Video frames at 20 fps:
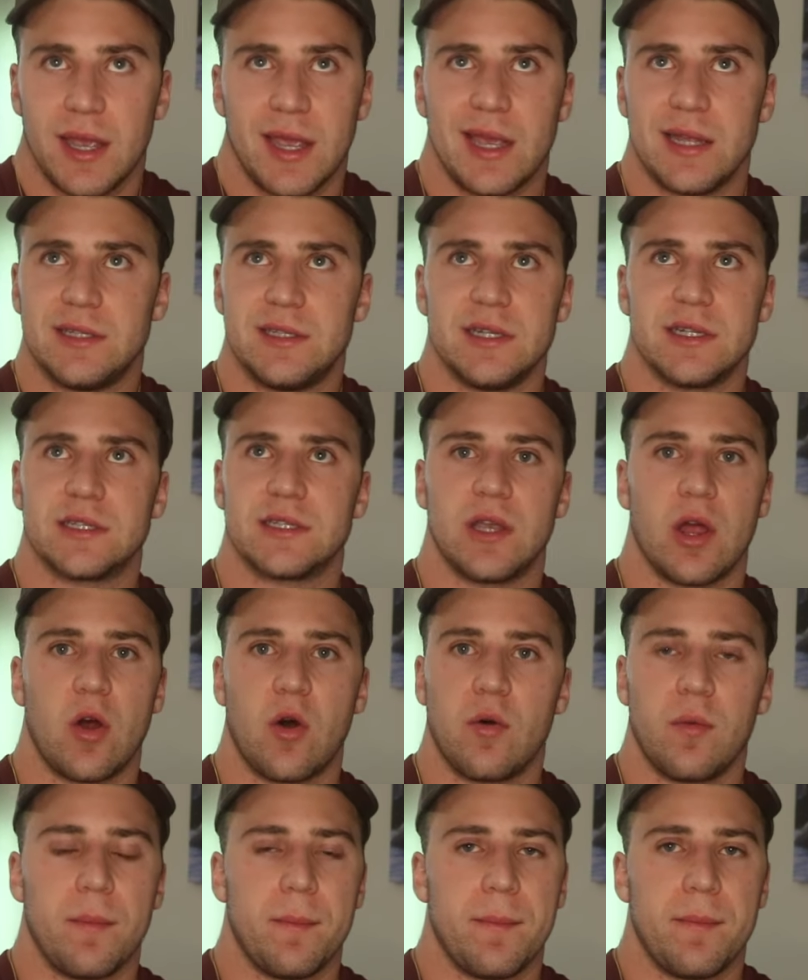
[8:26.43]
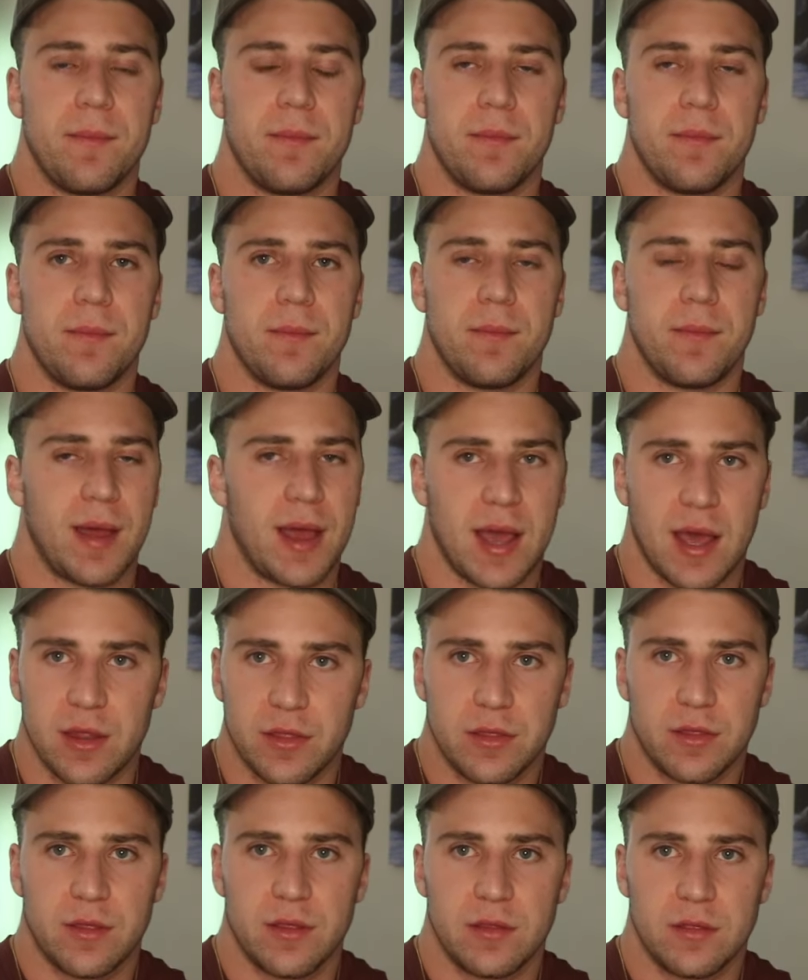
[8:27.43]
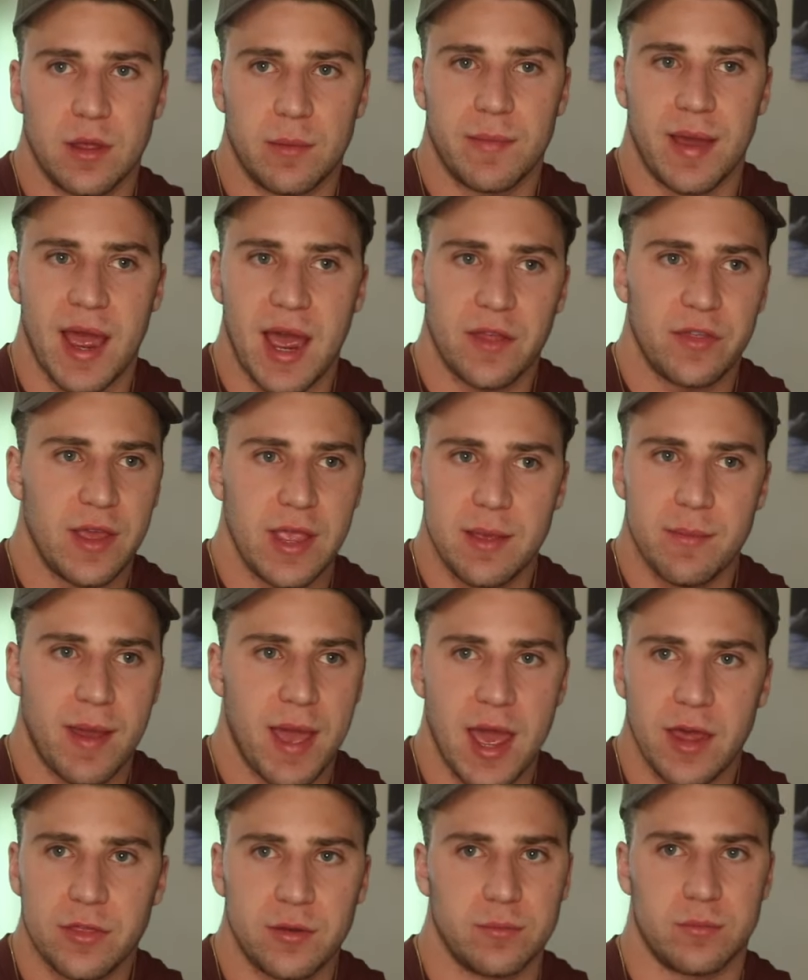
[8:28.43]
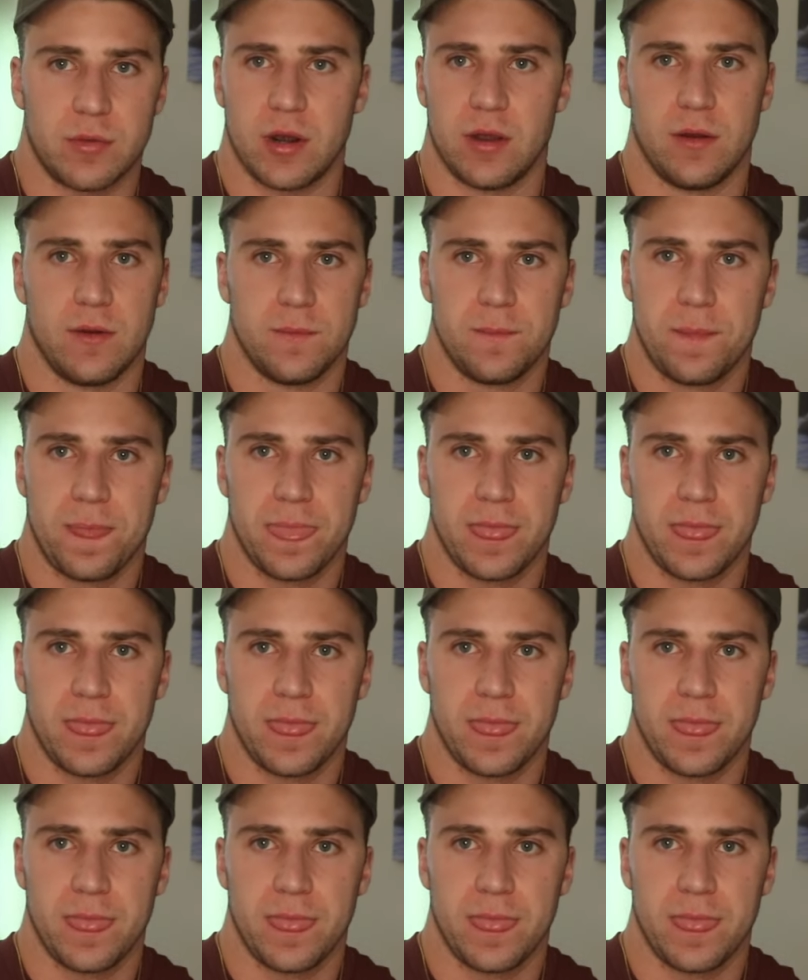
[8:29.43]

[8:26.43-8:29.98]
It just don't math. The math ain't mathing, bro.